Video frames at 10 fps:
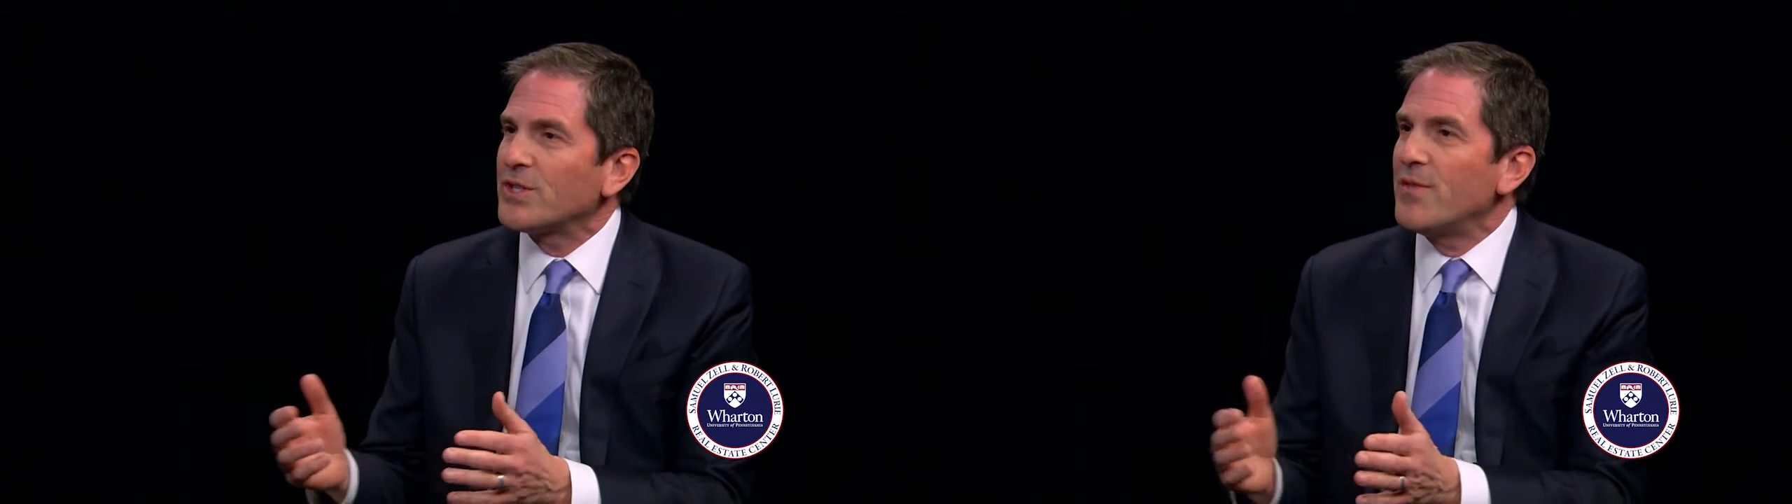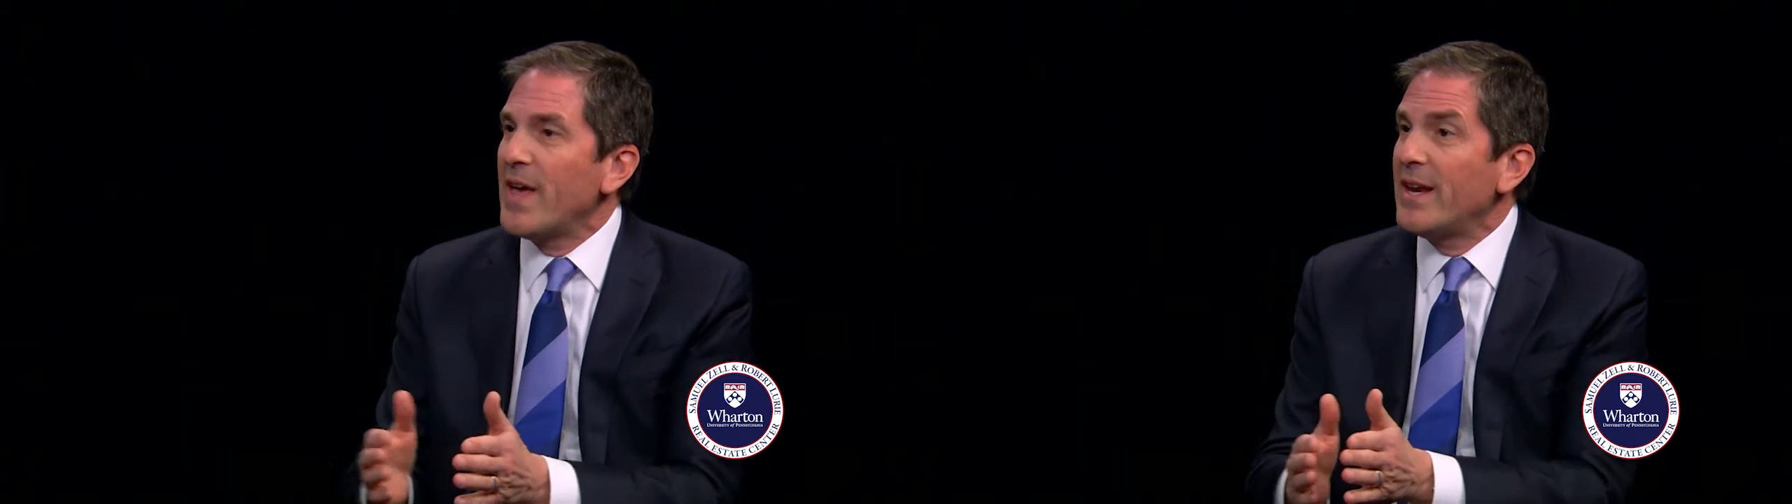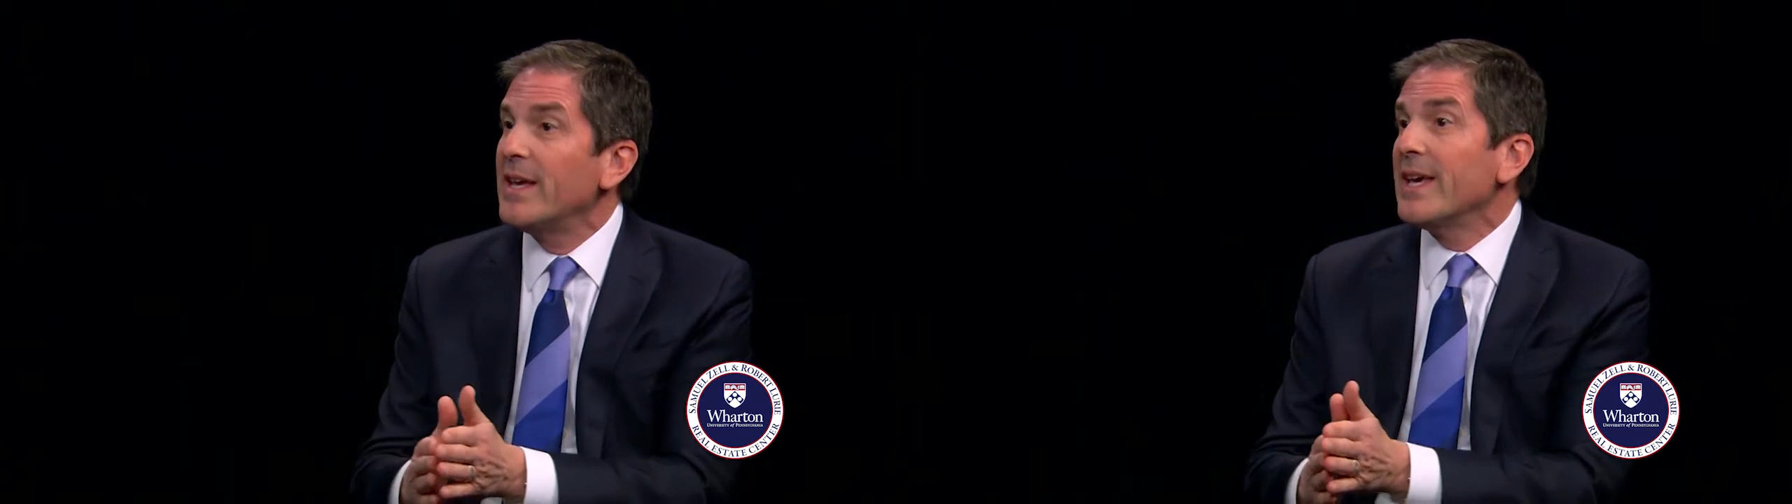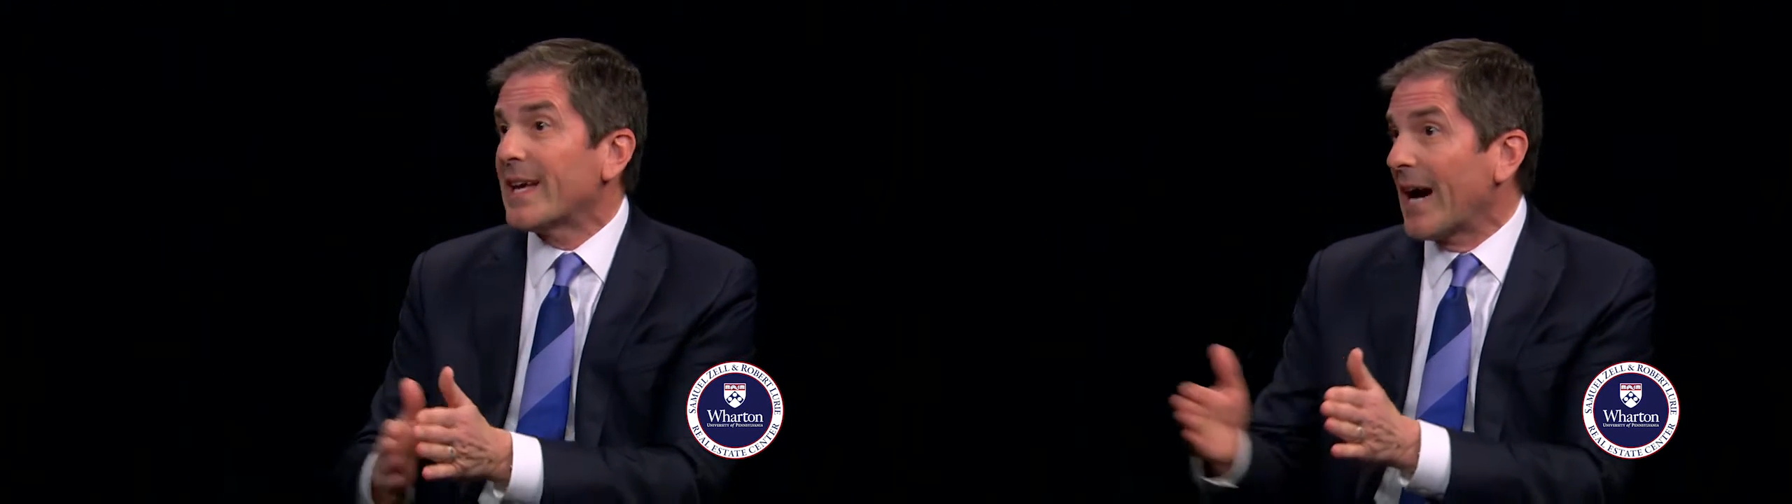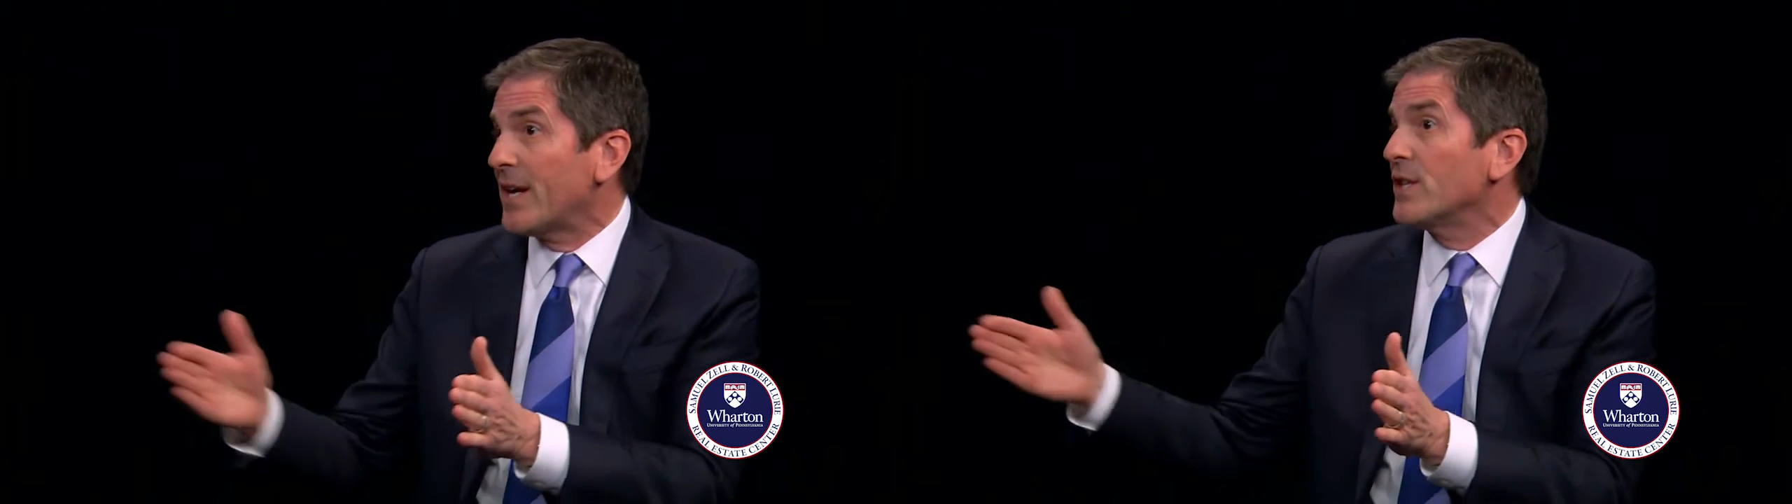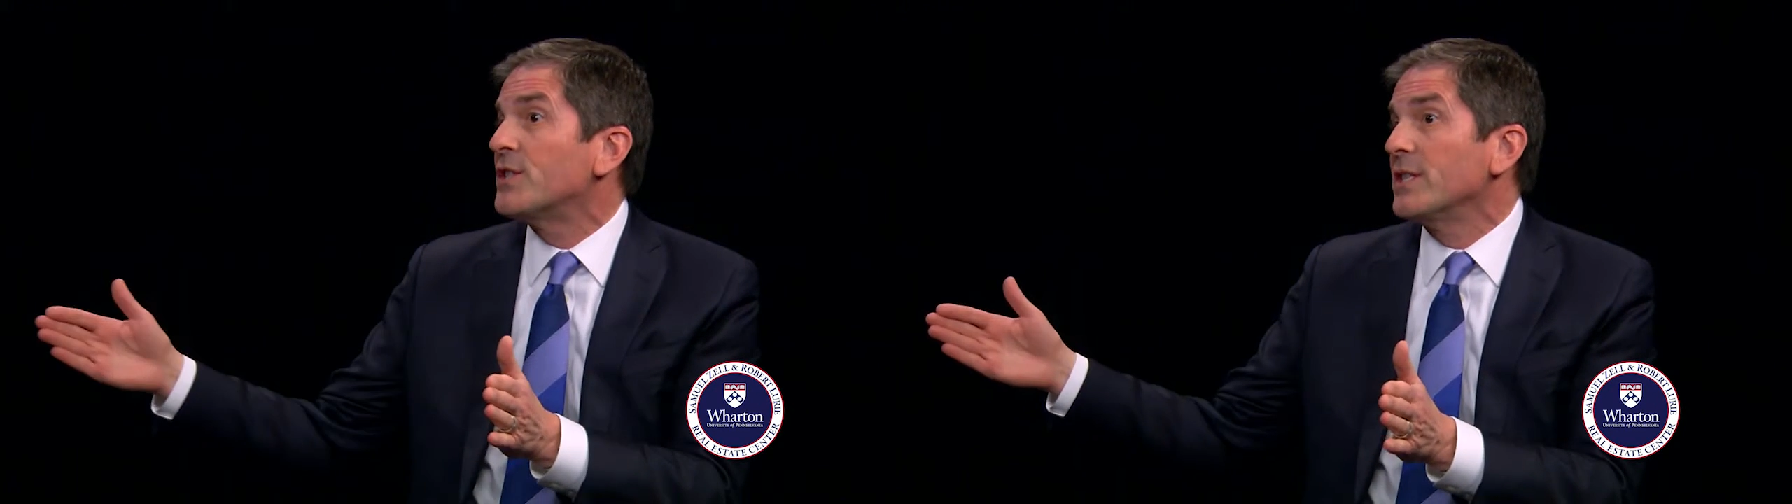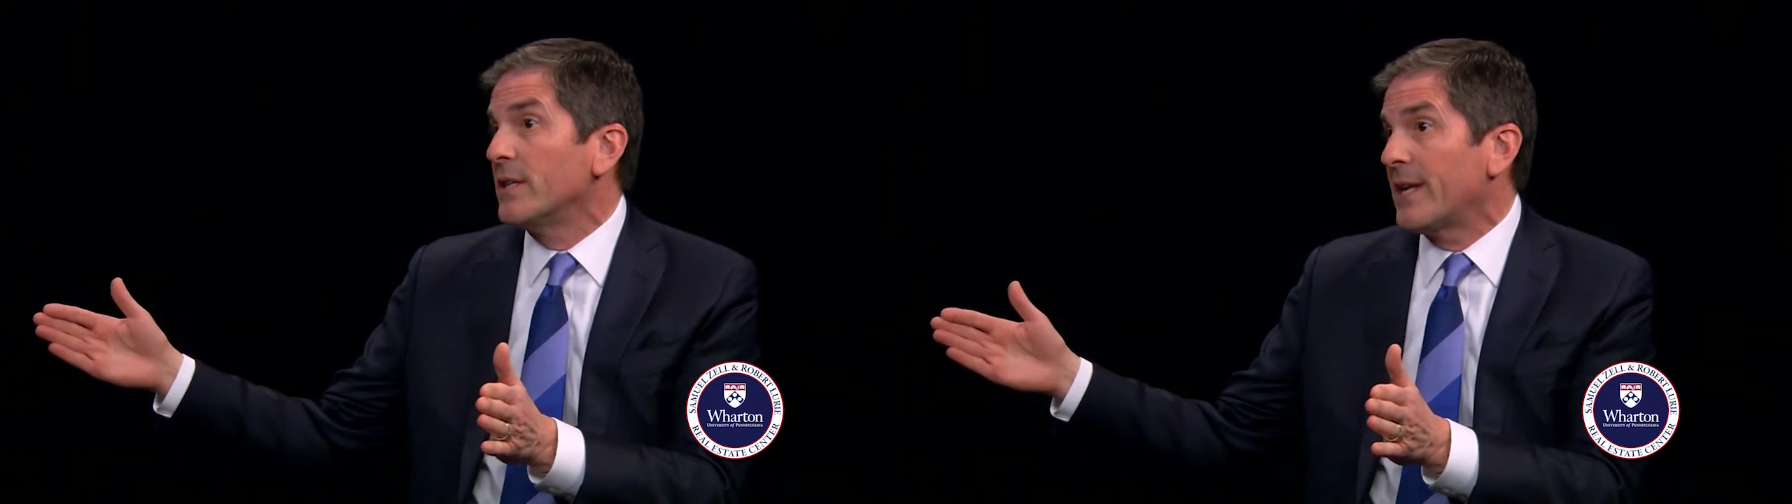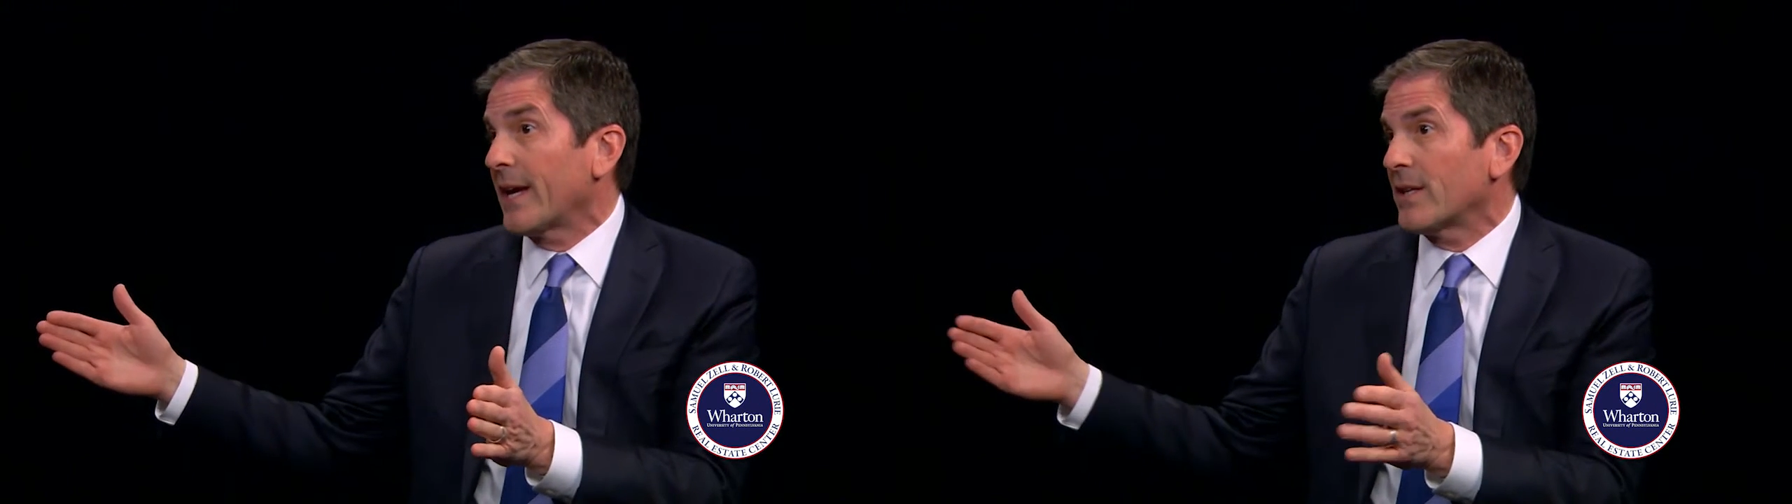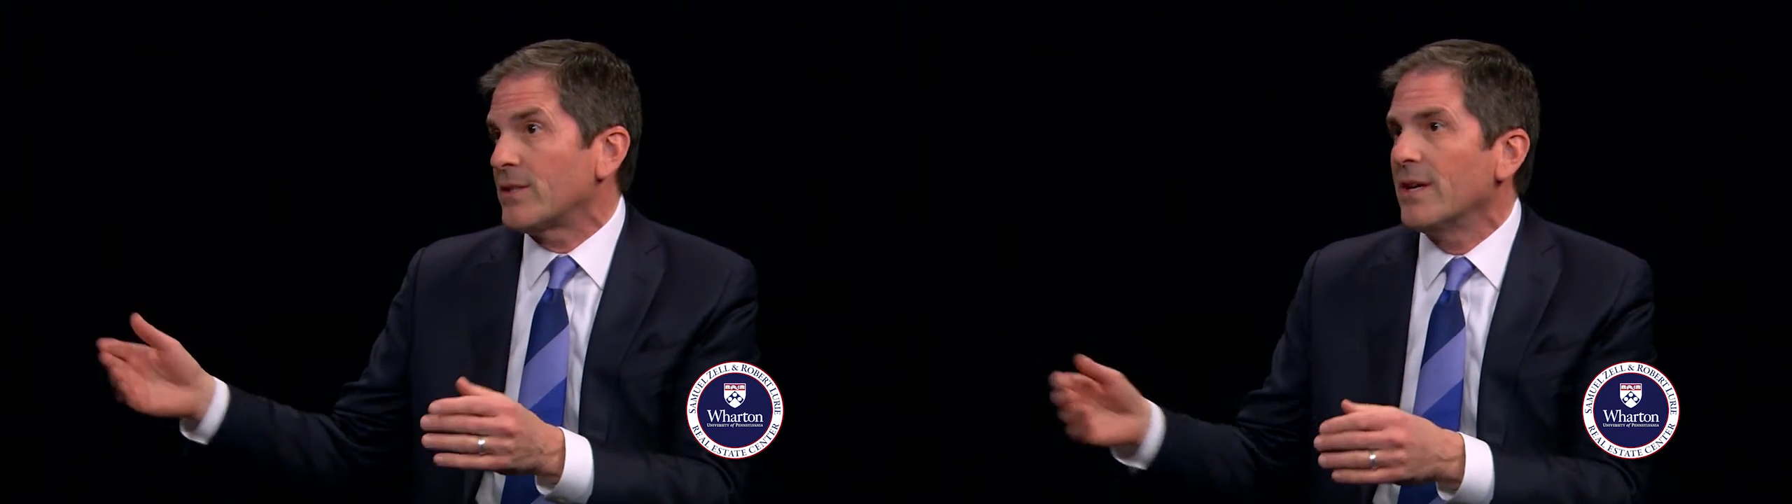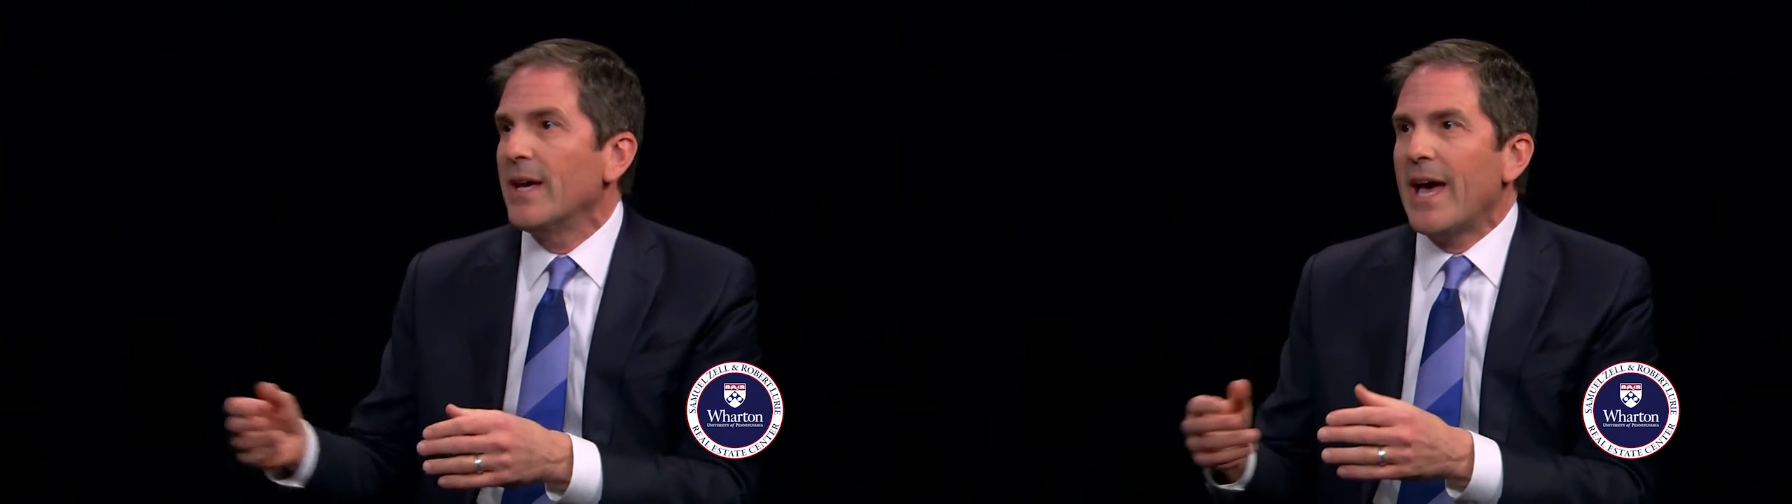and then it got into season tickets.